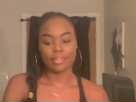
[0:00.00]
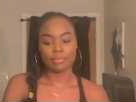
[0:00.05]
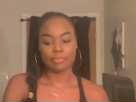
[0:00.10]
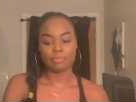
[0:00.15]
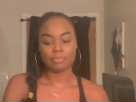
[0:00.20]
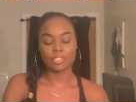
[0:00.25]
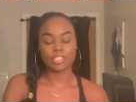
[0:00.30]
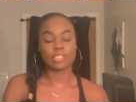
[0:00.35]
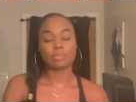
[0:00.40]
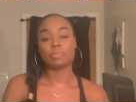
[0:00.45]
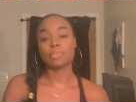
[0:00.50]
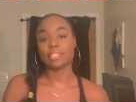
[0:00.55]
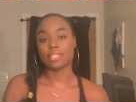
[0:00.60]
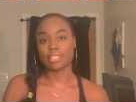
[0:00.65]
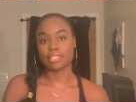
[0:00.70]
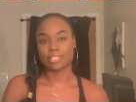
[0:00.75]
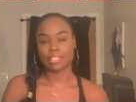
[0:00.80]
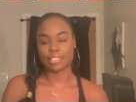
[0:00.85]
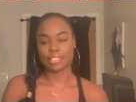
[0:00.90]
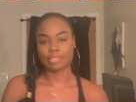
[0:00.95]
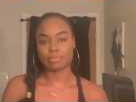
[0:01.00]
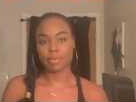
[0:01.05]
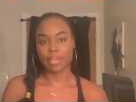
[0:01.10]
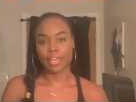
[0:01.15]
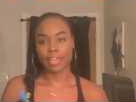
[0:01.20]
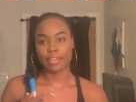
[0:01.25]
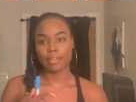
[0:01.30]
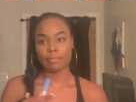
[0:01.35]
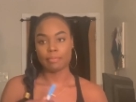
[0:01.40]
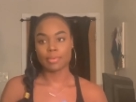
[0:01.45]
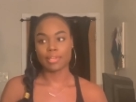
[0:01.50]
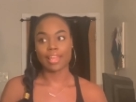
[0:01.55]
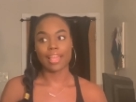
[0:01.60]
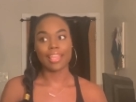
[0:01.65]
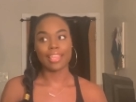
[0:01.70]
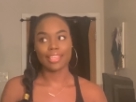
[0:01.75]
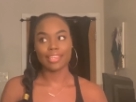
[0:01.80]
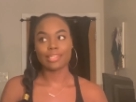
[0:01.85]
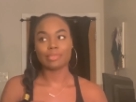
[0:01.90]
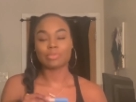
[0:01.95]
Just because it expired. But I
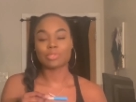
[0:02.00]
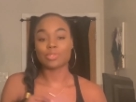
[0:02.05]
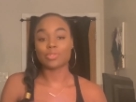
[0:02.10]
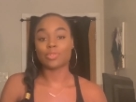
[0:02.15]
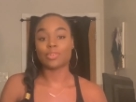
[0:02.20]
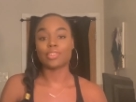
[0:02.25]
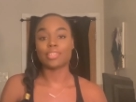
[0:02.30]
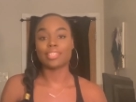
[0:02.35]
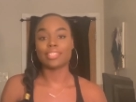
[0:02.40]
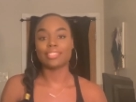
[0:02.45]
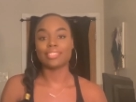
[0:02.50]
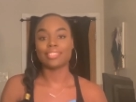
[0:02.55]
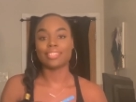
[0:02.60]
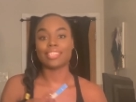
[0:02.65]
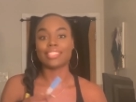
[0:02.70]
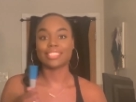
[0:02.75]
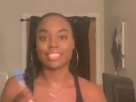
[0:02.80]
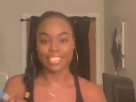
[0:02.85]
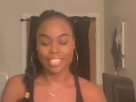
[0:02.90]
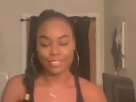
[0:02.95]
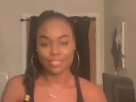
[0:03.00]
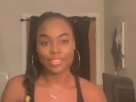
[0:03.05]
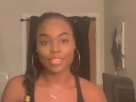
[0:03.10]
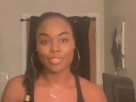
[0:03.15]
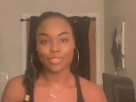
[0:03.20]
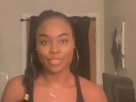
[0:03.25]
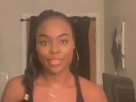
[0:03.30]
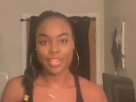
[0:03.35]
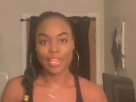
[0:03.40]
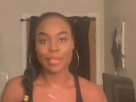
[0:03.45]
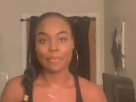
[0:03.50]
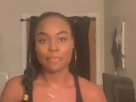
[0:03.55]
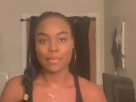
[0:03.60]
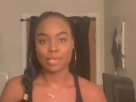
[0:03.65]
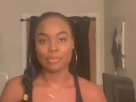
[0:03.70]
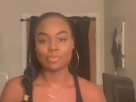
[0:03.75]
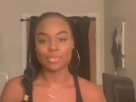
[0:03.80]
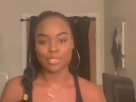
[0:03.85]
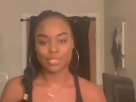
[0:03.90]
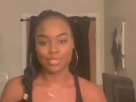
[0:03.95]
ended up scoring a 73 at
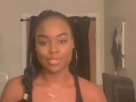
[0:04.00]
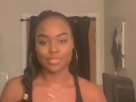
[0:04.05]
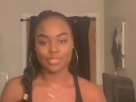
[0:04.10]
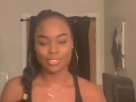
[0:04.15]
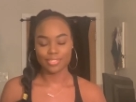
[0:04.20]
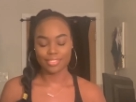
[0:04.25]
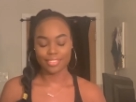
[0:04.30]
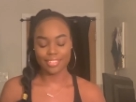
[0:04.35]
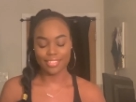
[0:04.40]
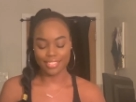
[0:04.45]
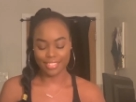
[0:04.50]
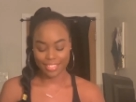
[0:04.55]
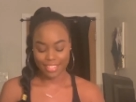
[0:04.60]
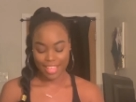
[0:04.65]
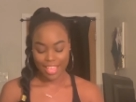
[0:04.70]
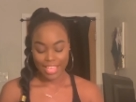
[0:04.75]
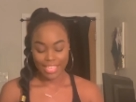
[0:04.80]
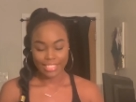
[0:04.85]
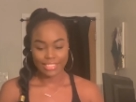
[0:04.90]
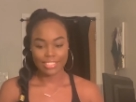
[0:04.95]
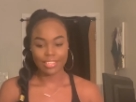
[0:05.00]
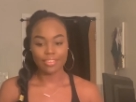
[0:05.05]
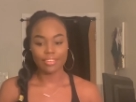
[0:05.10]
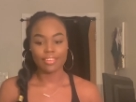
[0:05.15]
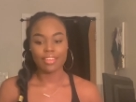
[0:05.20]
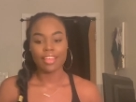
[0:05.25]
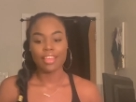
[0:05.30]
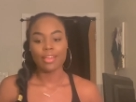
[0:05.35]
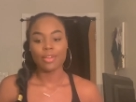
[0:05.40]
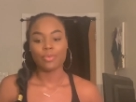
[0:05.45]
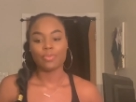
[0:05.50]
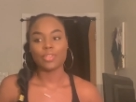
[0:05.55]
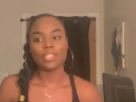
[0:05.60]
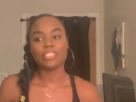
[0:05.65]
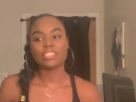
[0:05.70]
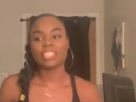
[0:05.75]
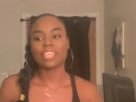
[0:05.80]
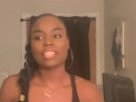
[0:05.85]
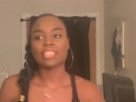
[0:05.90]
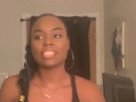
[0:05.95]
MEPS too. So when
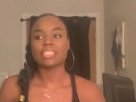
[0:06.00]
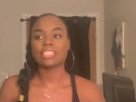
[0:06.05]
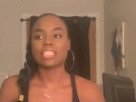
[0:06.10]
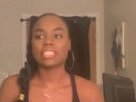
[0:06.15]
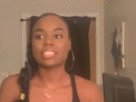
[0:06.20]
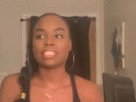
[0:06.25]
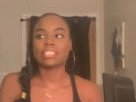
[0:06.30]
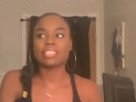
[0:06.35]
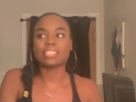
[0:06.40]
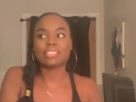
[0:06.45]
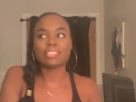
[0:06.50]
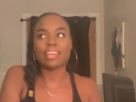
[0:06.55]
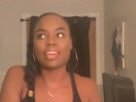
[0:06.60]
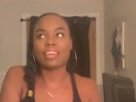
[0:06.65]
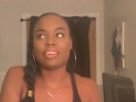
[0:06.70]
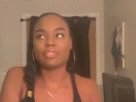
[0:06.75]
you take the test, it's not